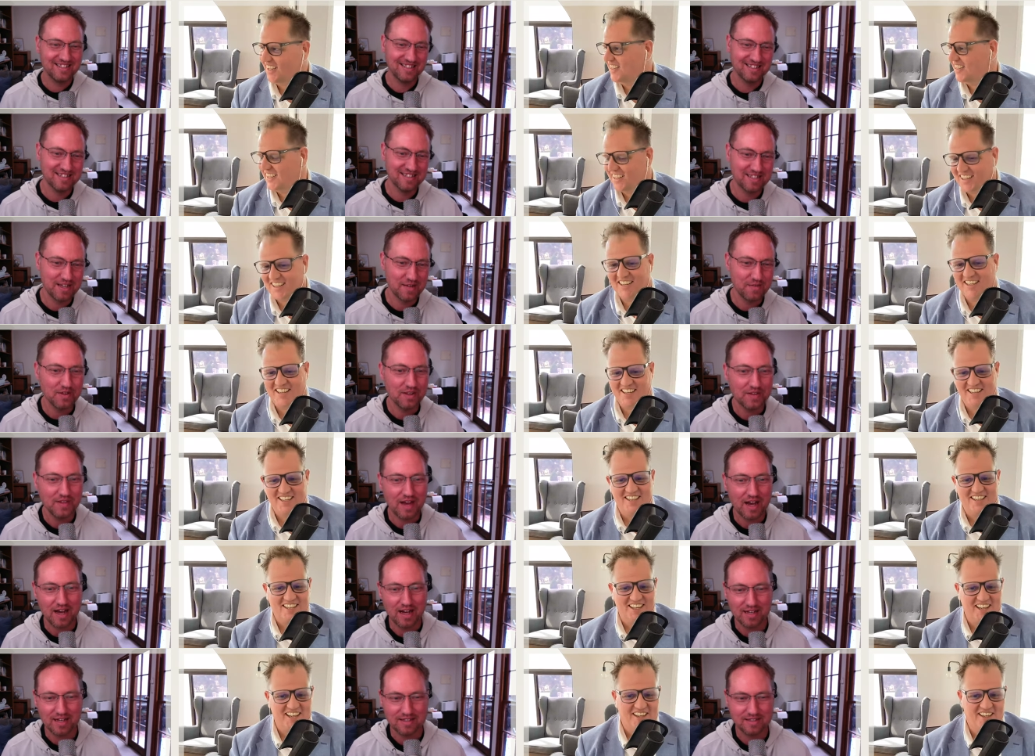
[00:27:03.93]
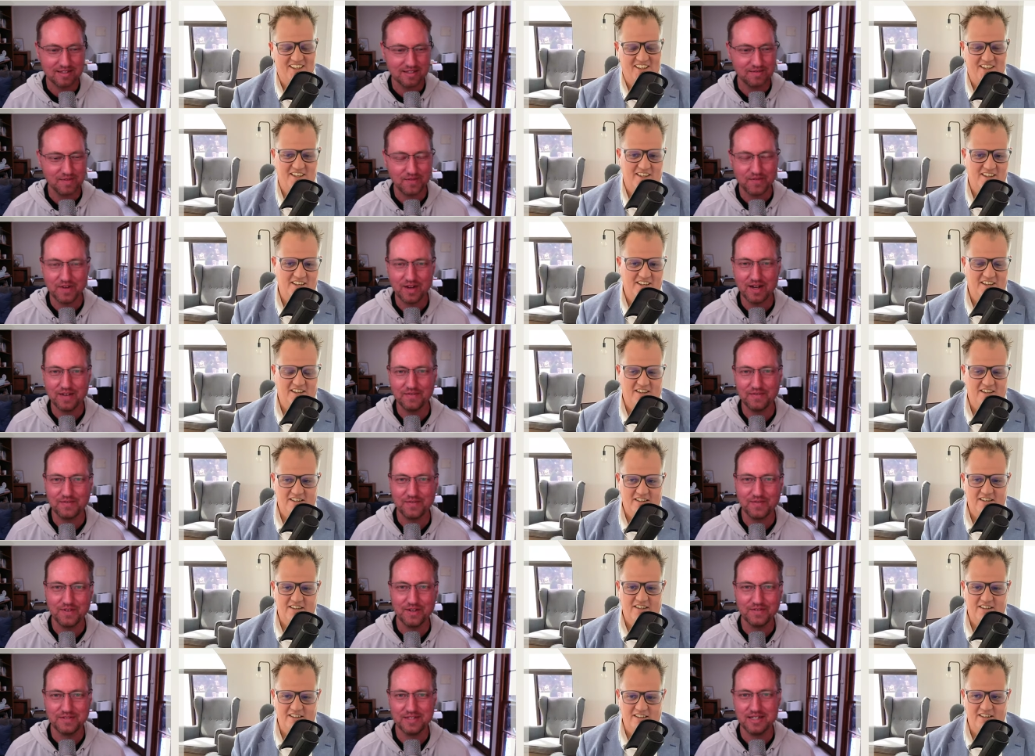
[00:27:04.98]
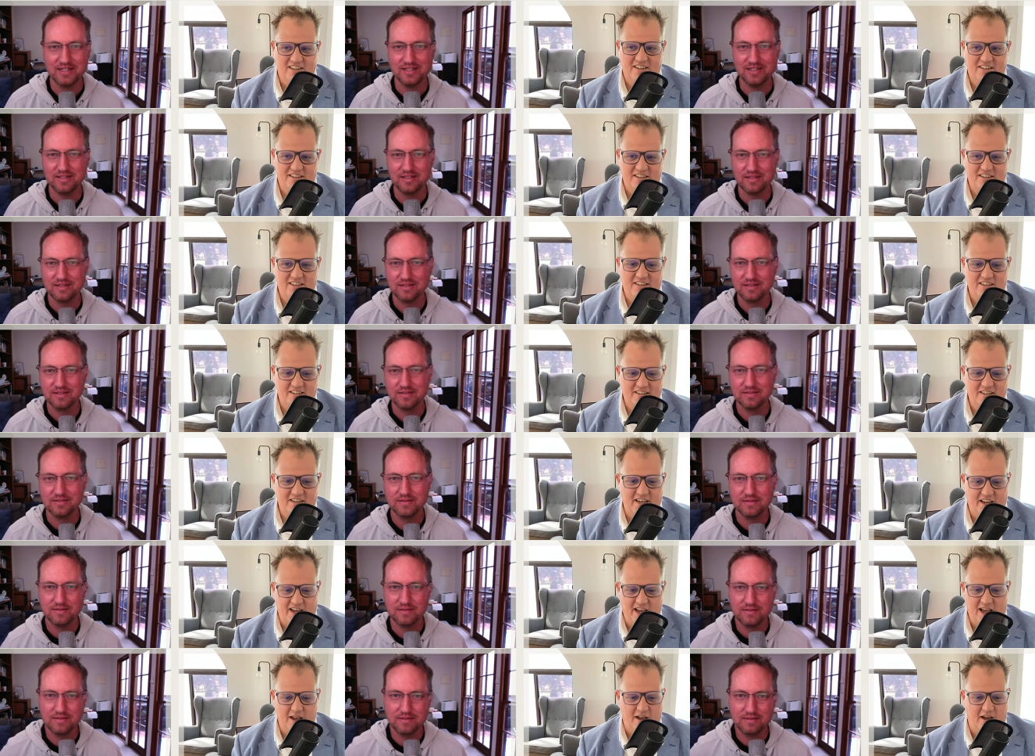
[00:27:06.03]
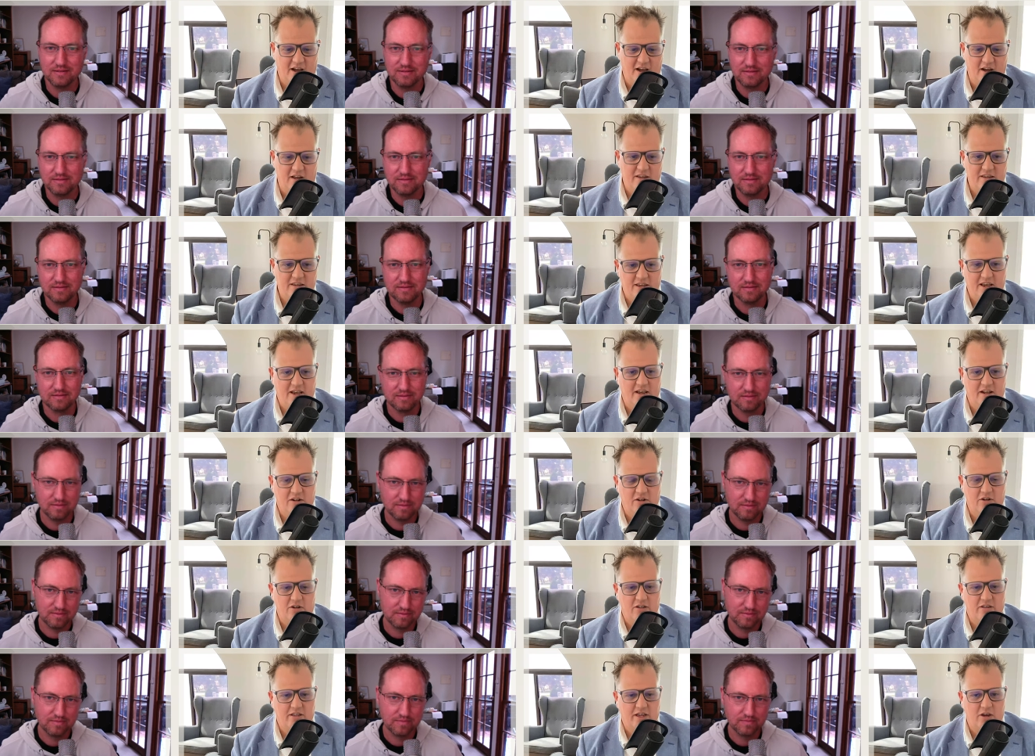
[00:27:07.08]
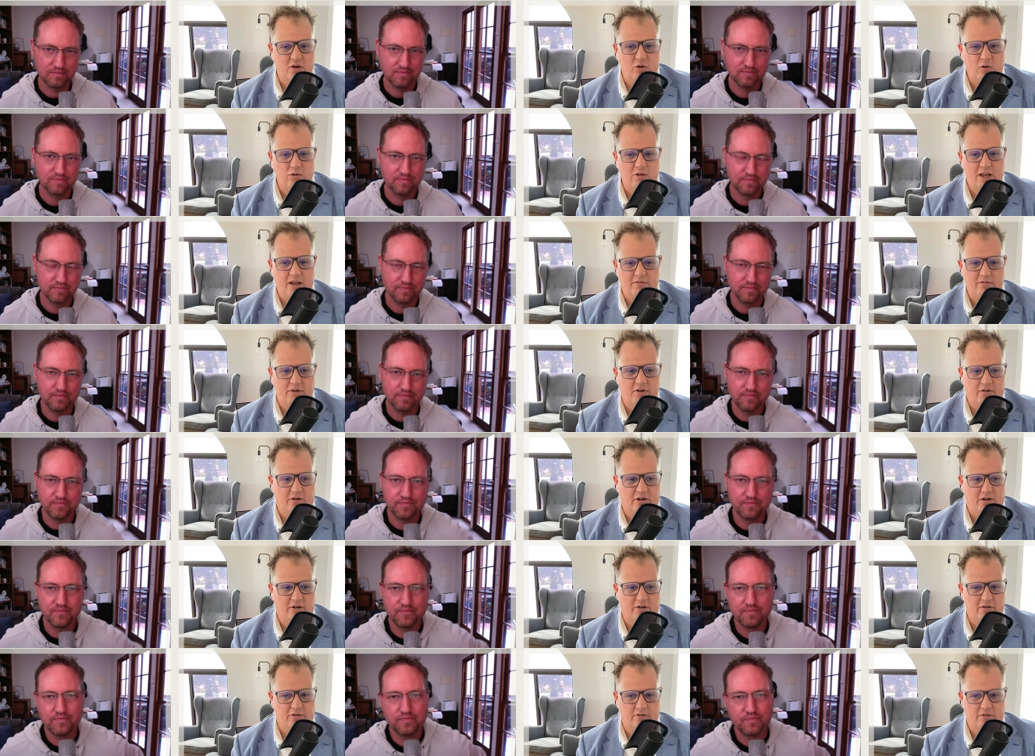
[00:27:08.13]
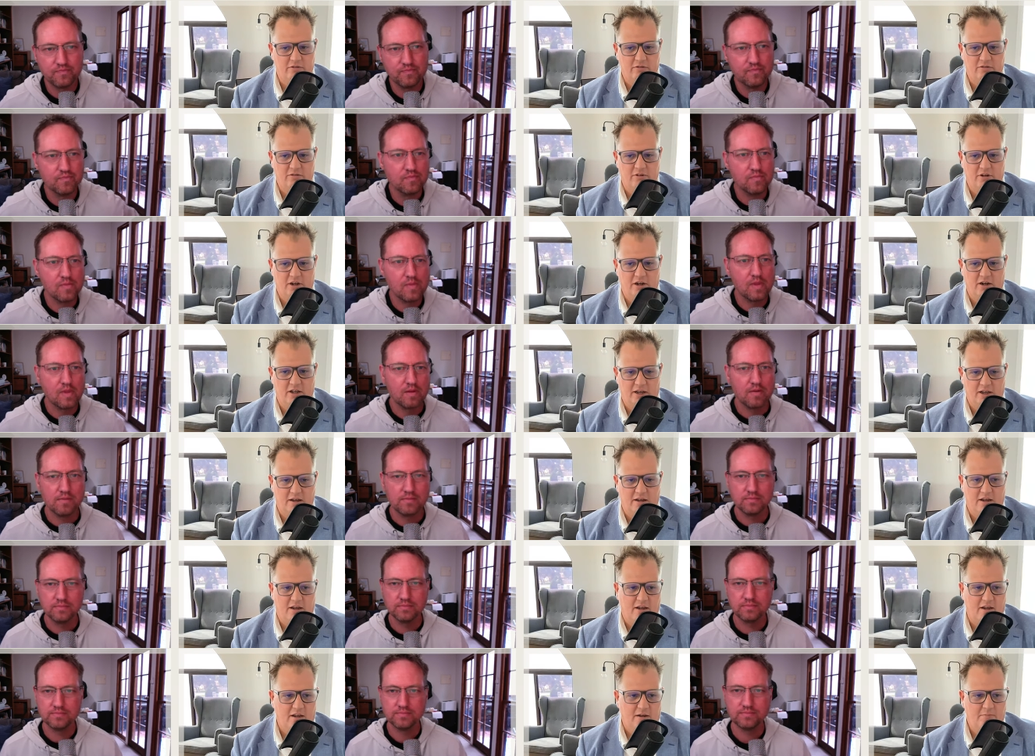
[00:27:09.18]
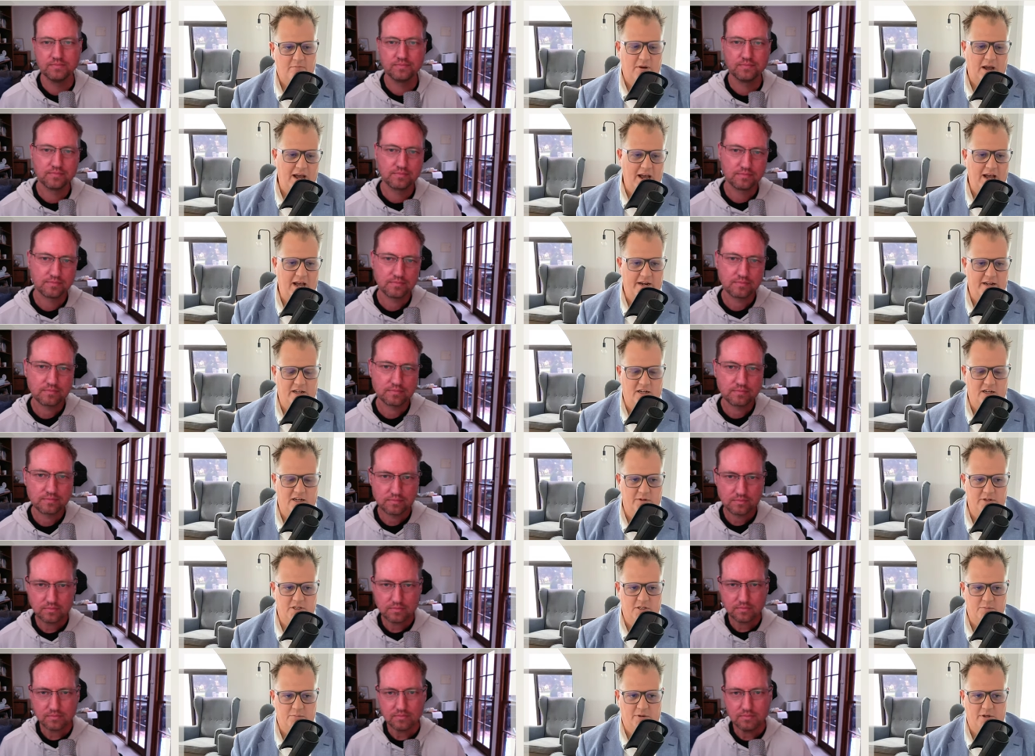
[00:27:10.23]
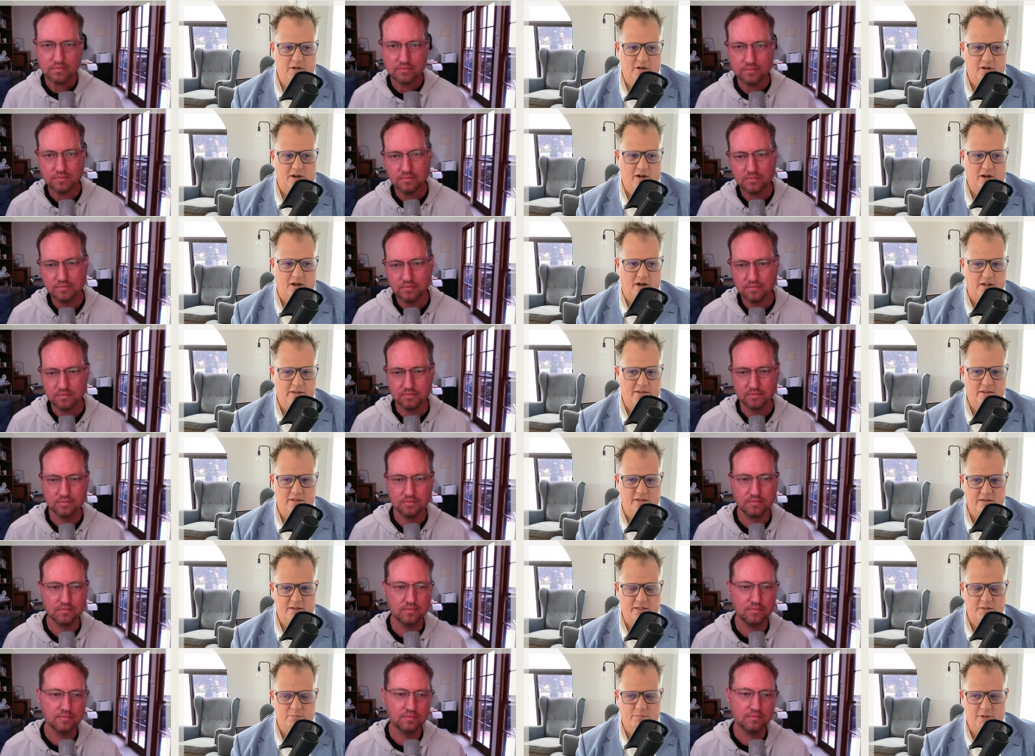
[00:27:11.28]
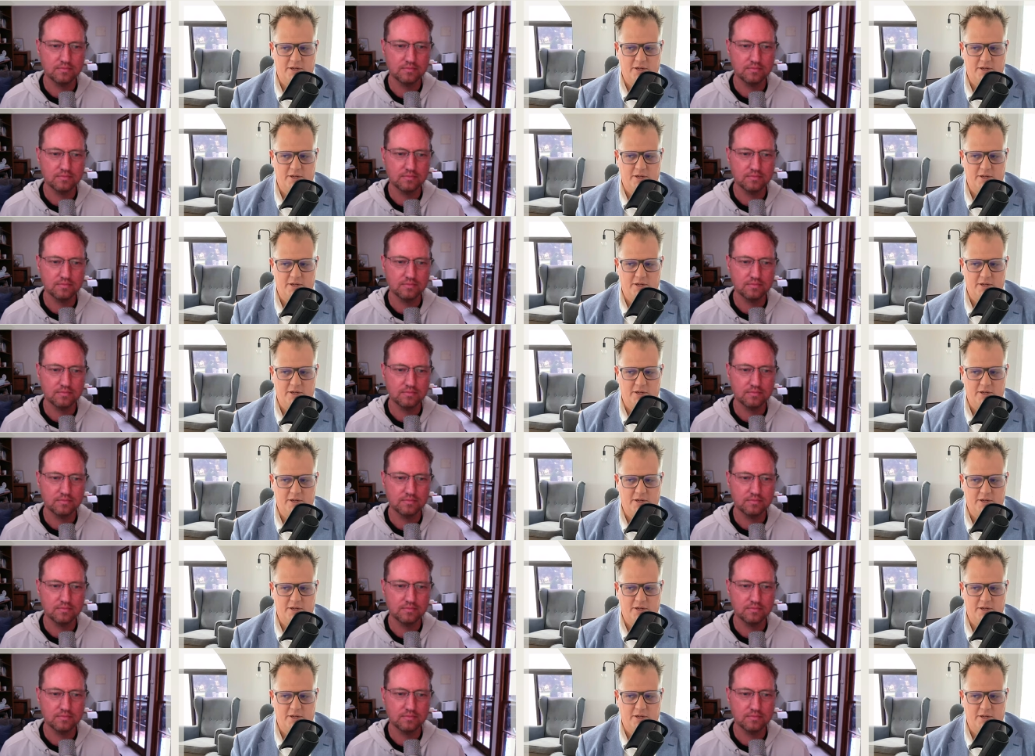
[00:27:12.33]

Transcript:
Speaker 1: it is definitely the hardest of the five five stages.
Speaker 2: Yeah, uh, uh yeah. Look, they all have their own kind of hard elements, but I, I mm. think this